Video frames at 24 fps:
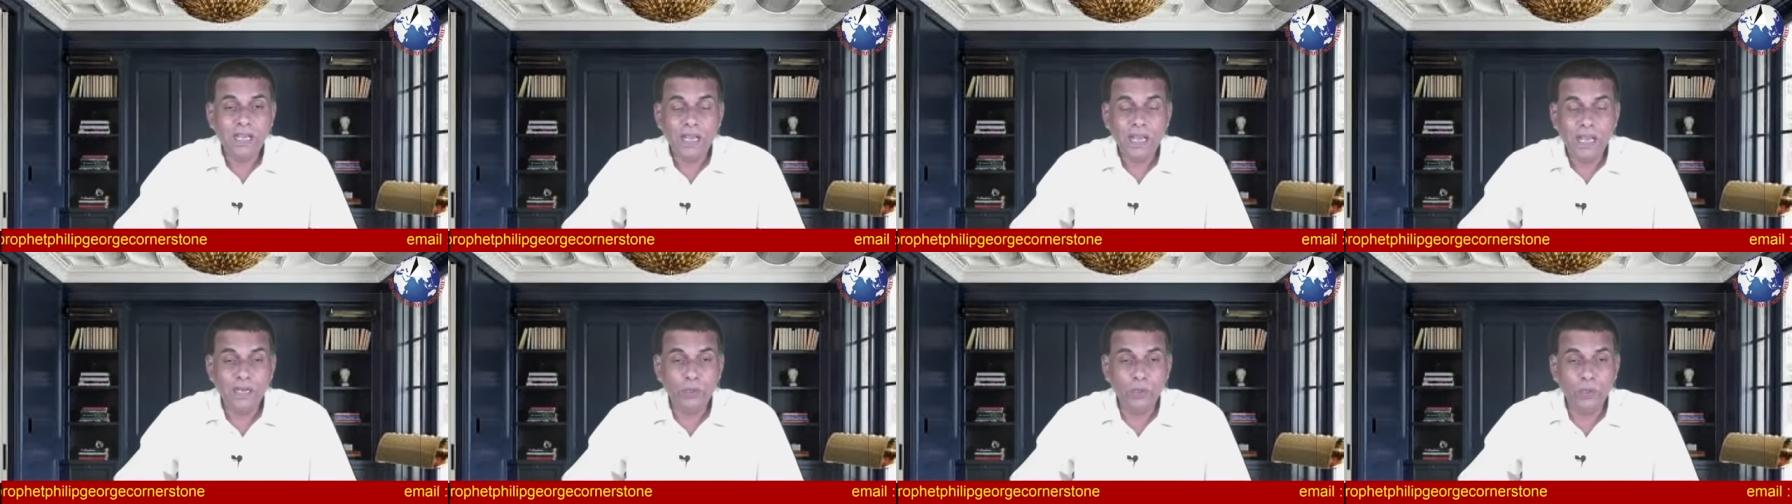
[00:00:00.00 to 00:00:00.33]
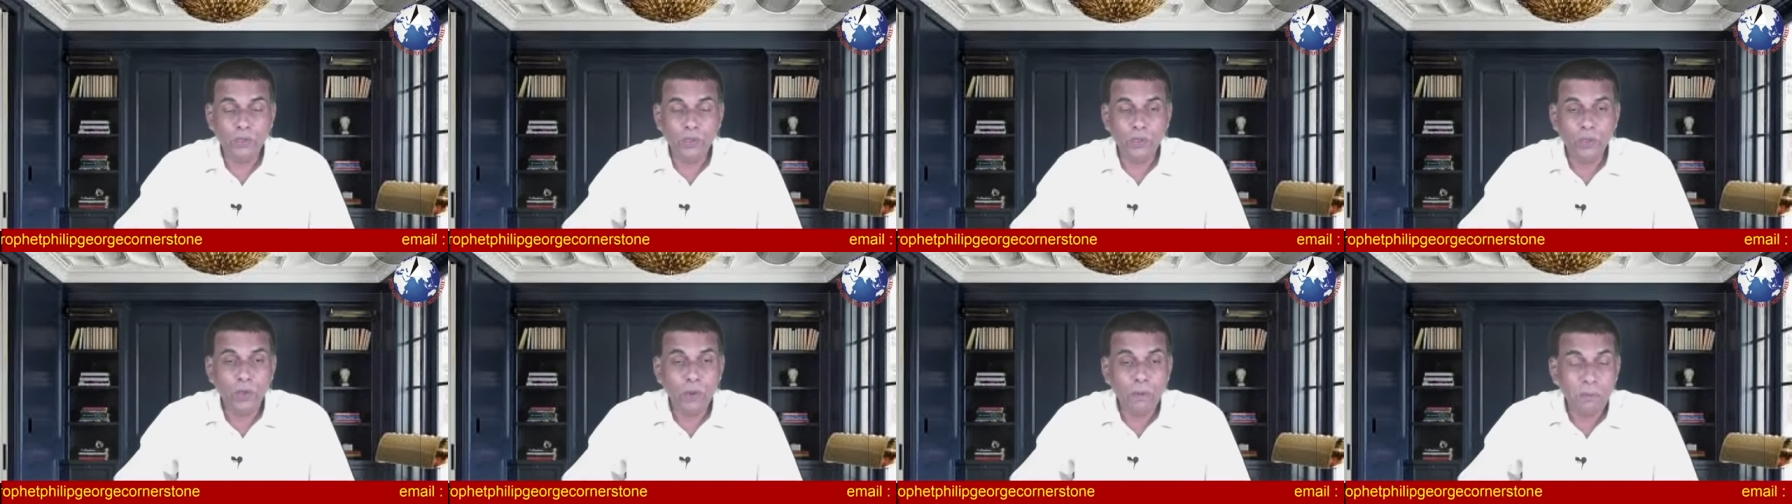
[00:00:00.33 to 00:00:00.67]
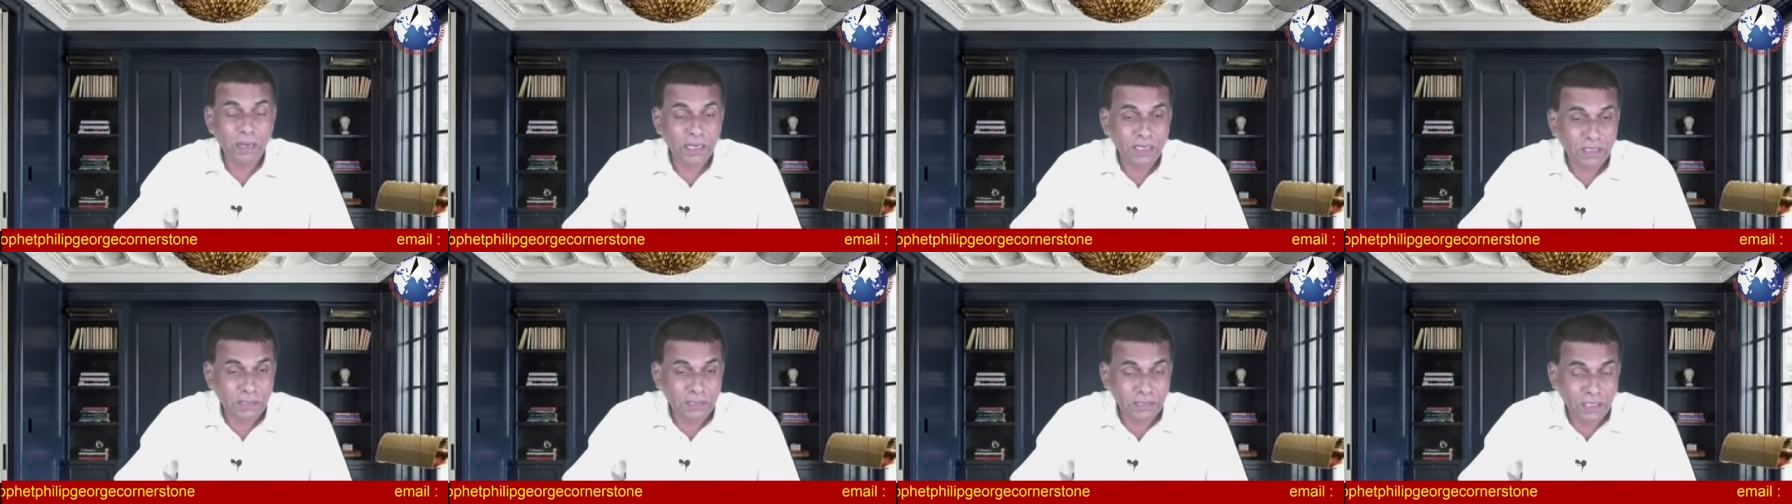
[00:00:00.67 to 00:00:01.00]
I don't know,
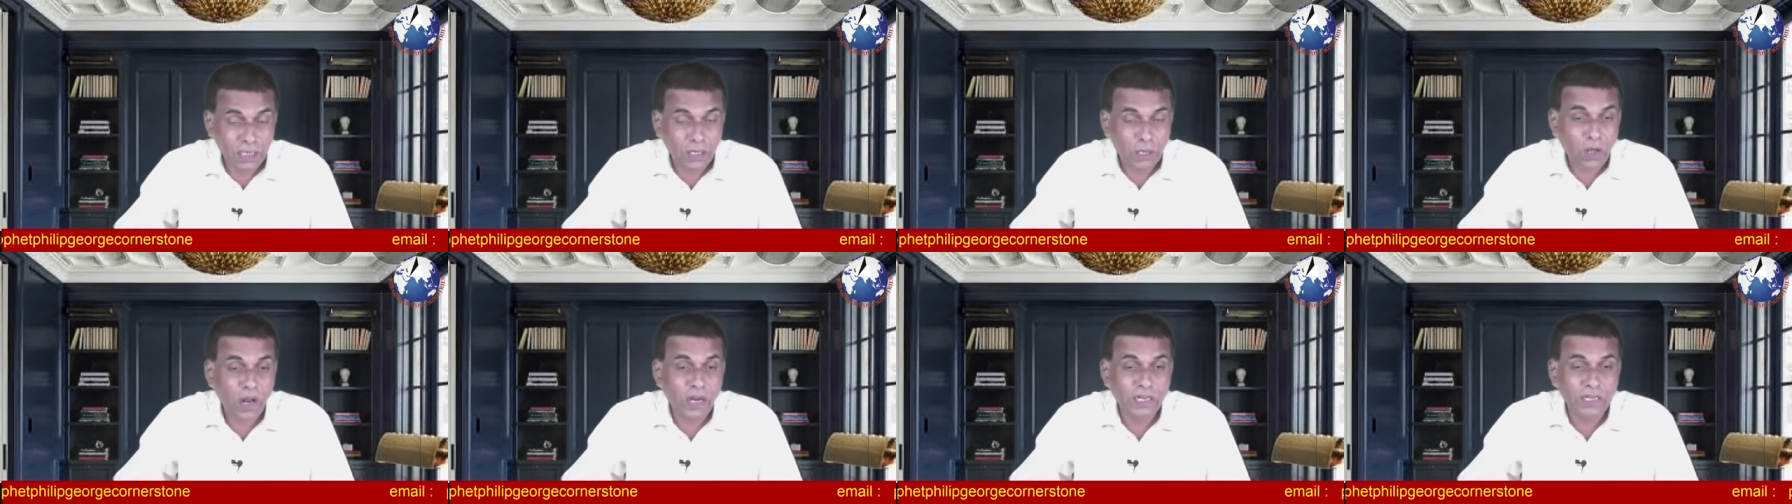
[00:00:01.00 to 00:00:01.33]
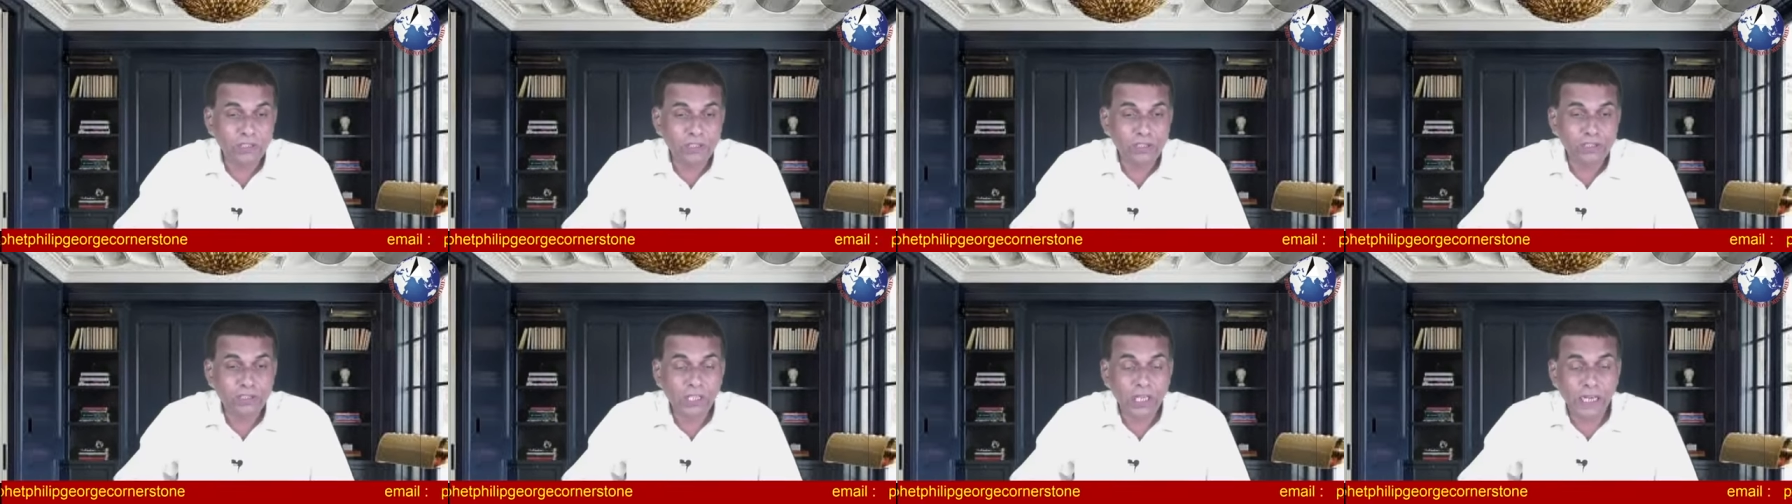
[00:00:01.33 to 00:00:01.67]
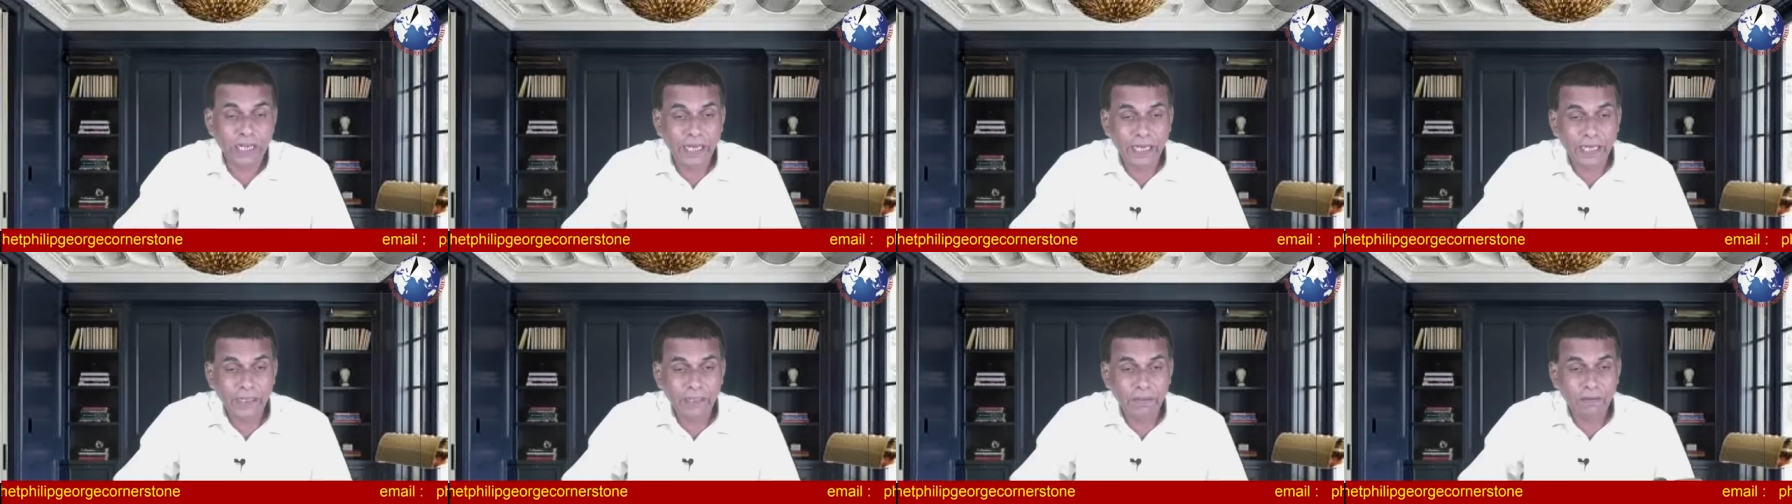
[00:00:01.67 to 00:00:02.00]
but the Lord is
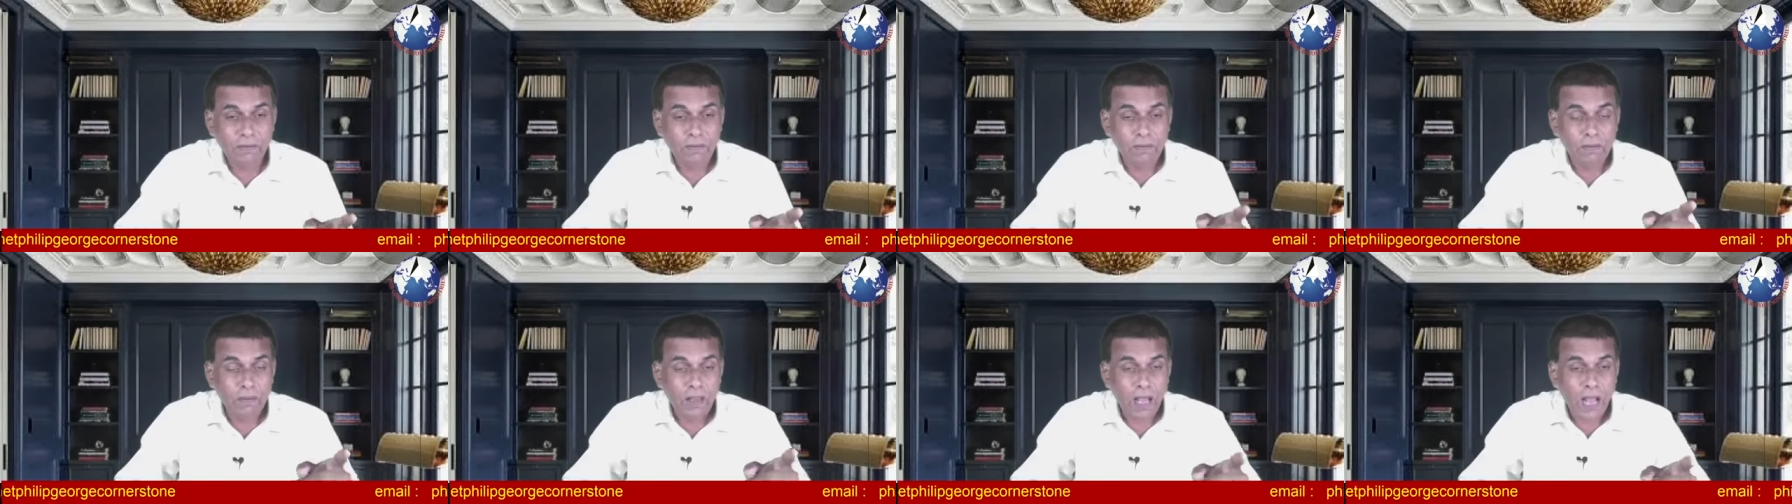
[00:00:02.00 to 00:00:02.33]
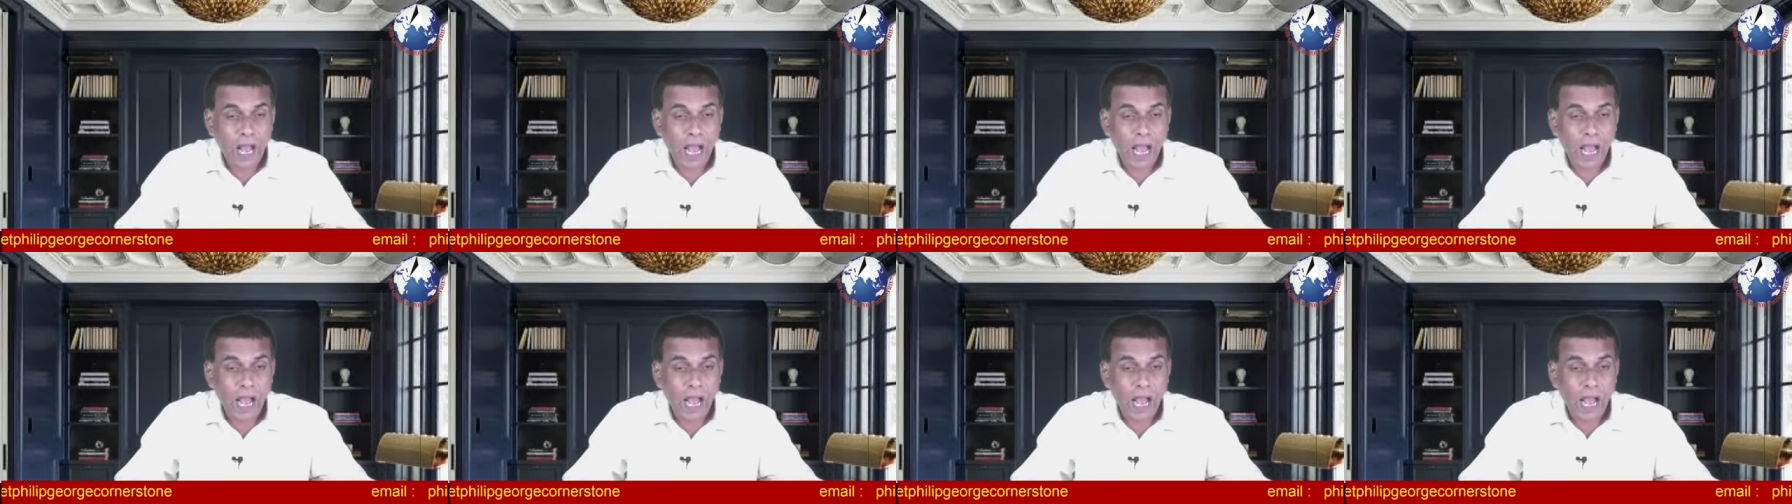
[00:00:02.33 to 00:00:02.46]
telling,